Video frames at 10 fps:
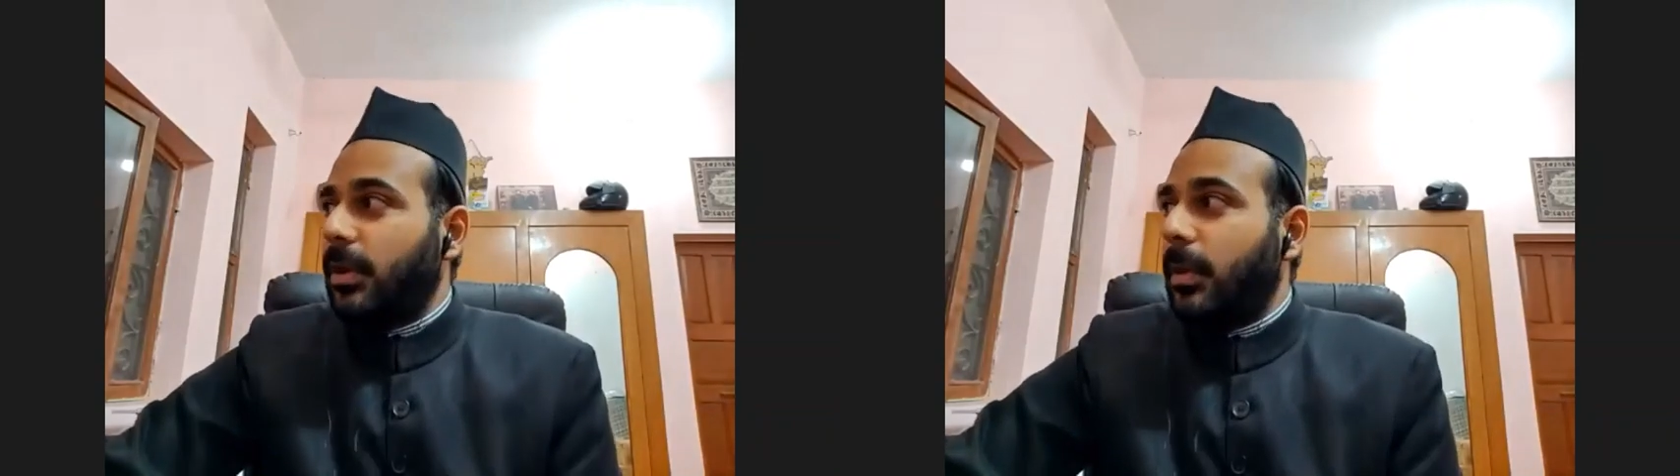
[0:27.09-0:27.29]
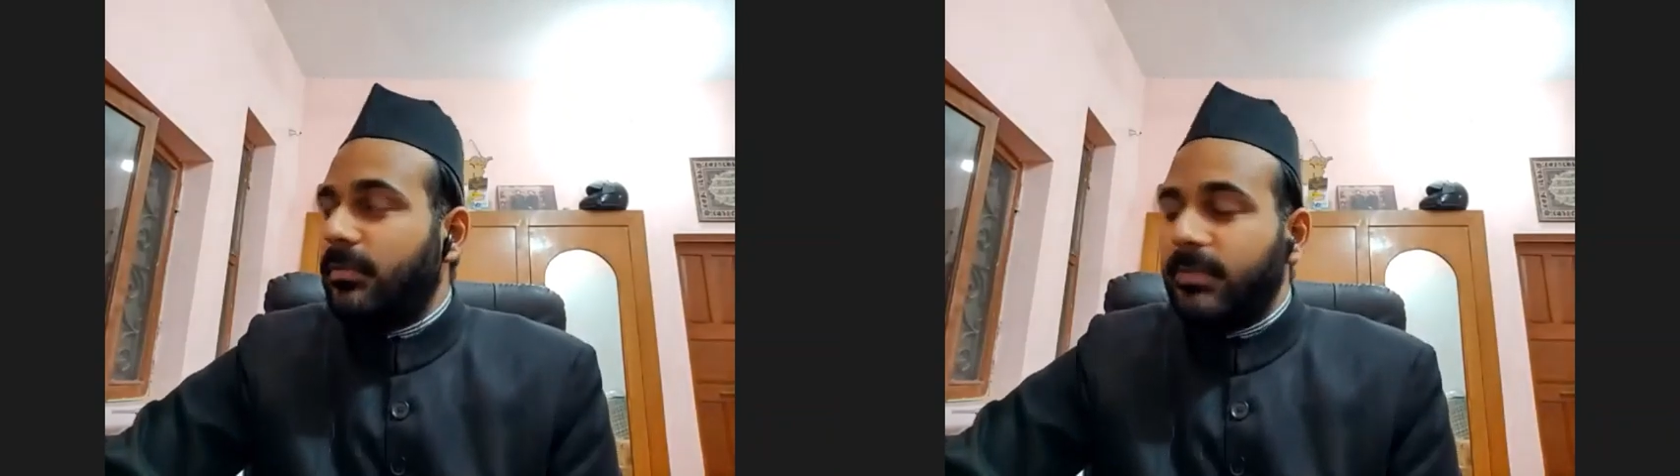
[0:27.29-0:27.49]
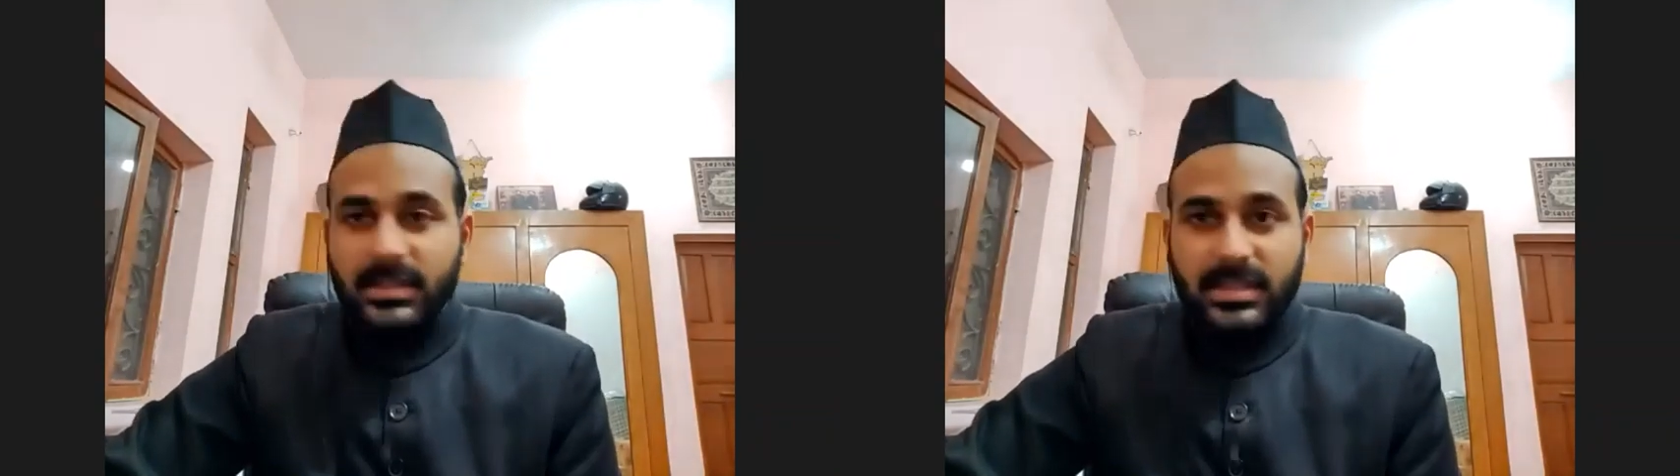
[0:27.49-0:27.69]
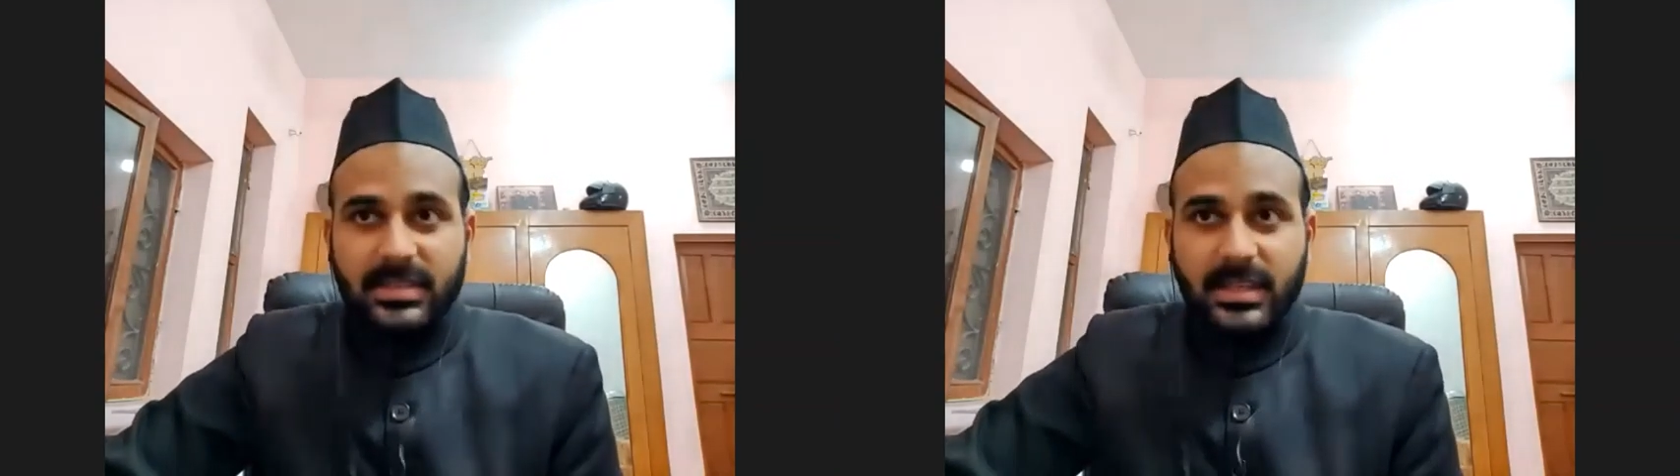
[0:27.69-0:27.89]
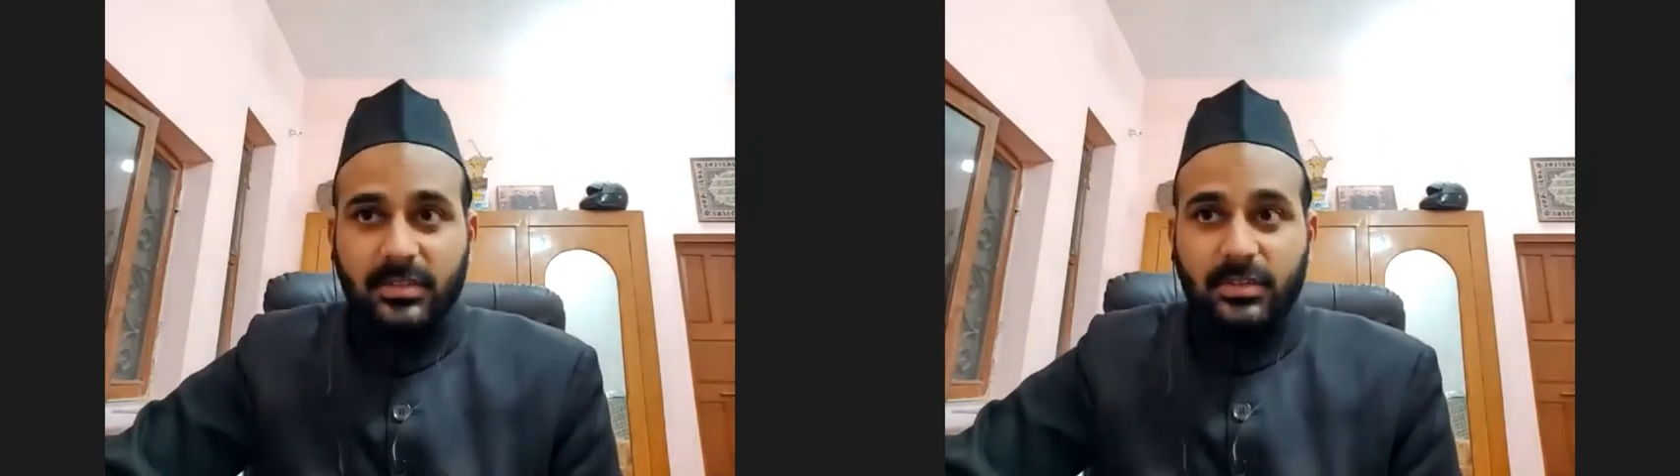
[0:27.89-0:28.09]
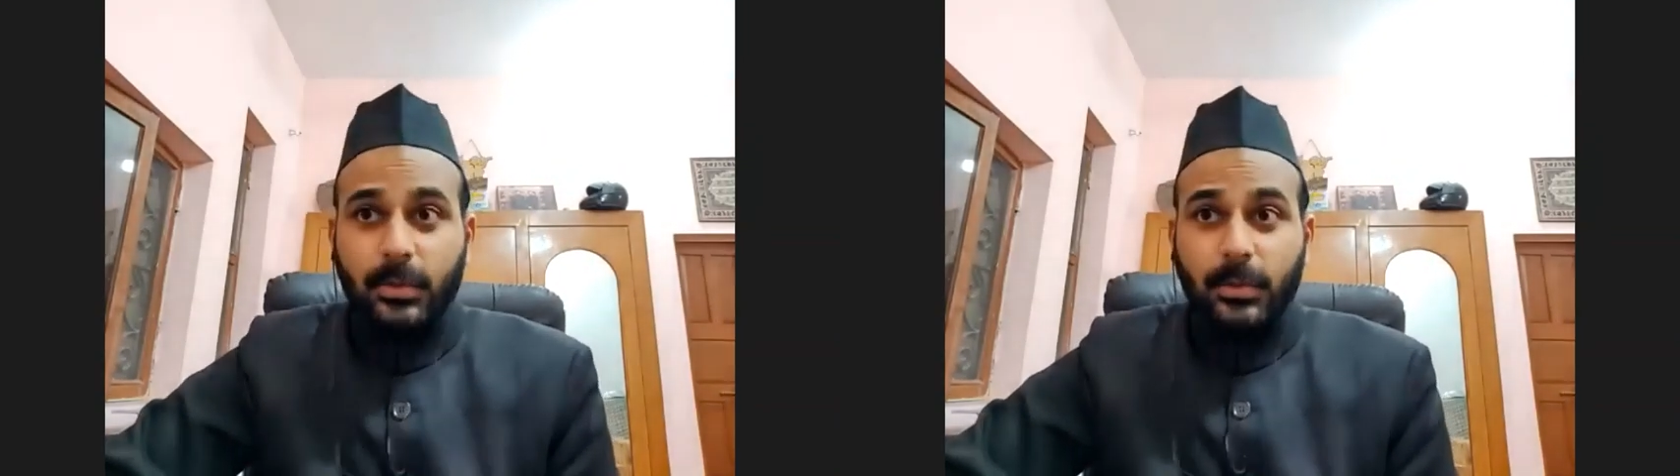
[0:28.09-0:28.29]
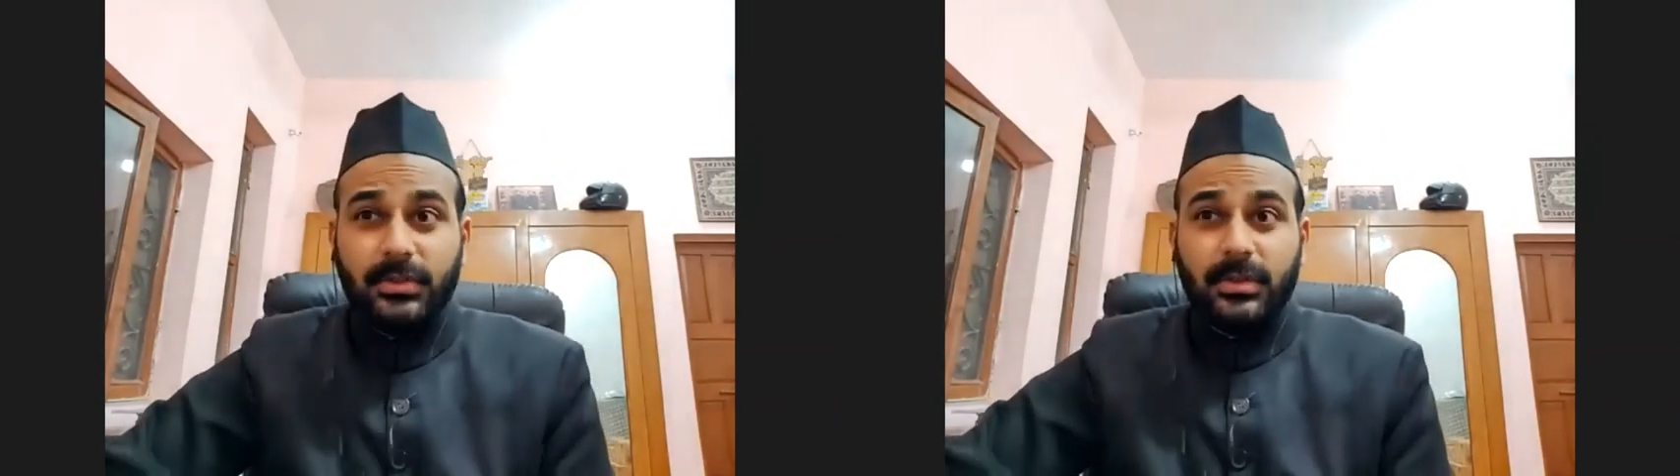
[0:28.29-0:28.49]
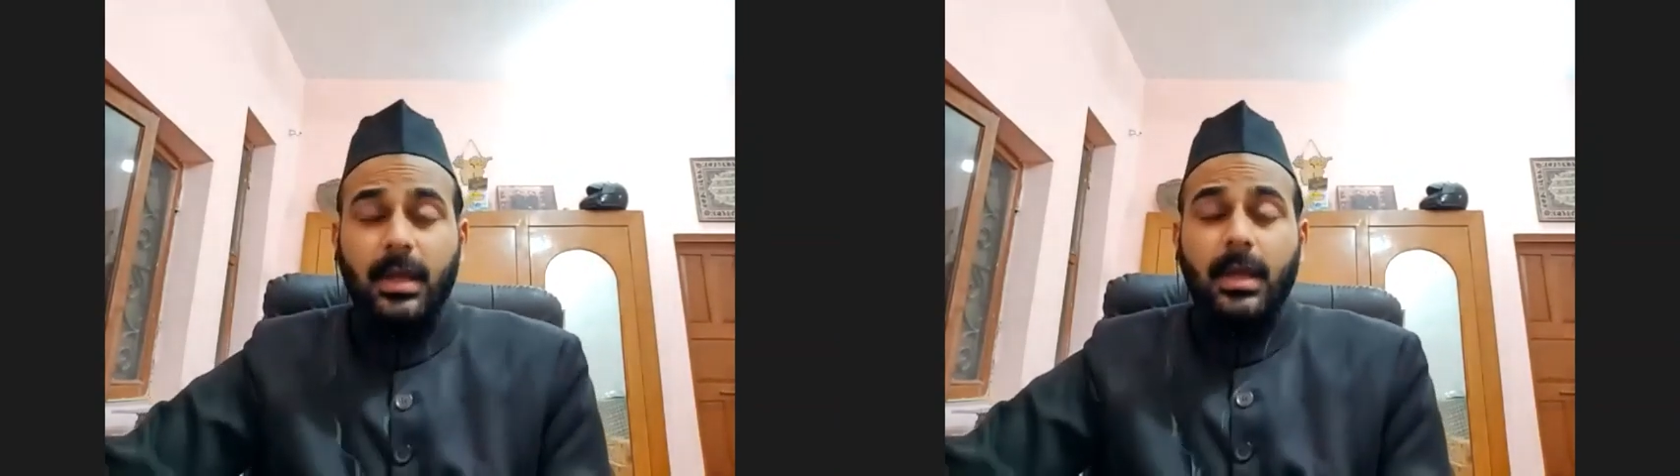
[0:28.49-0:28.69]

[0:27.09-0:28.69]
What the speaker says: common verses that is used